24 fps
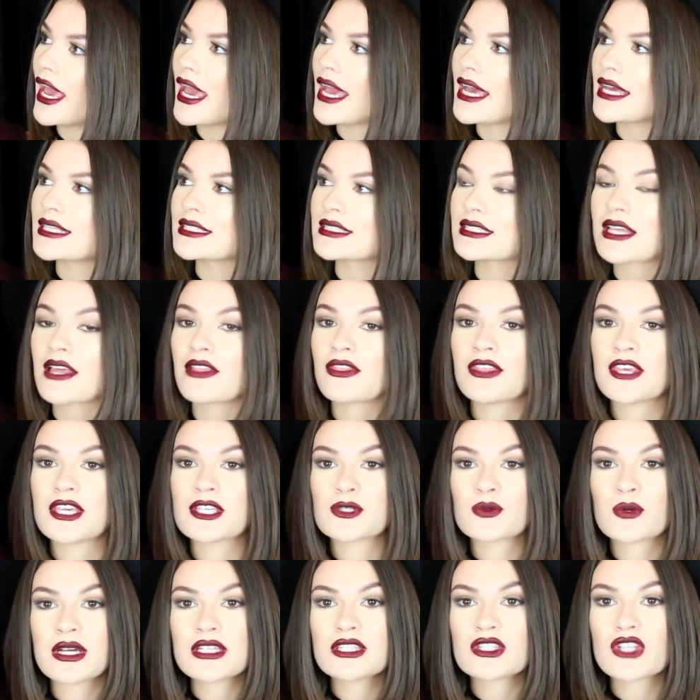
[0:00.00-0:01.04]
and
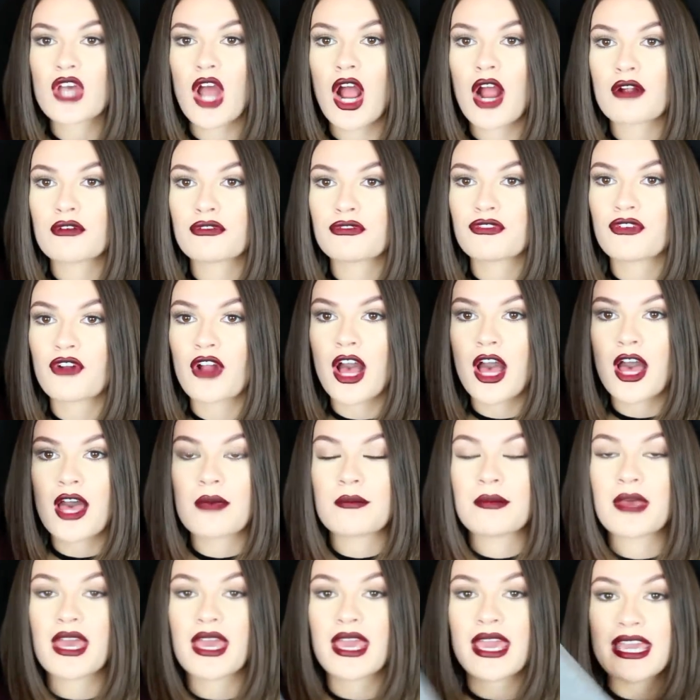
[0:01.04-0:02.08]
these ones are
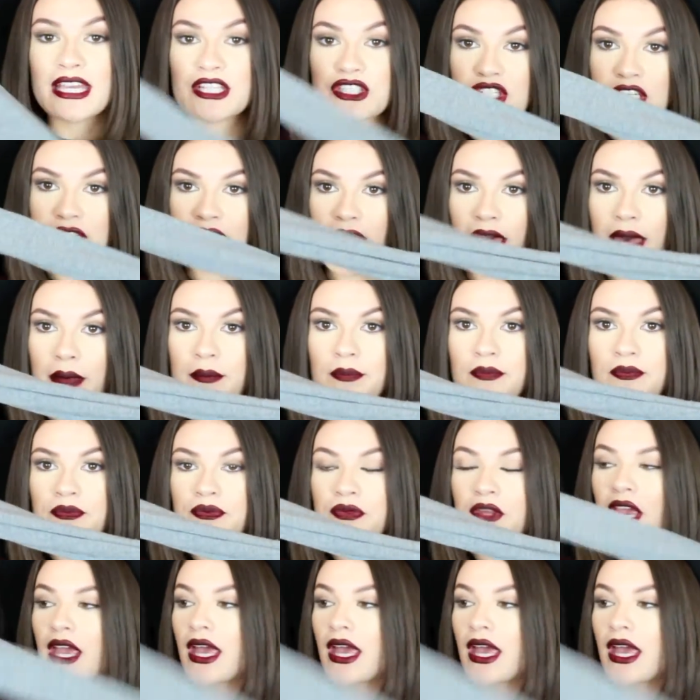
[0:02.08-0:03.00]
from H&M,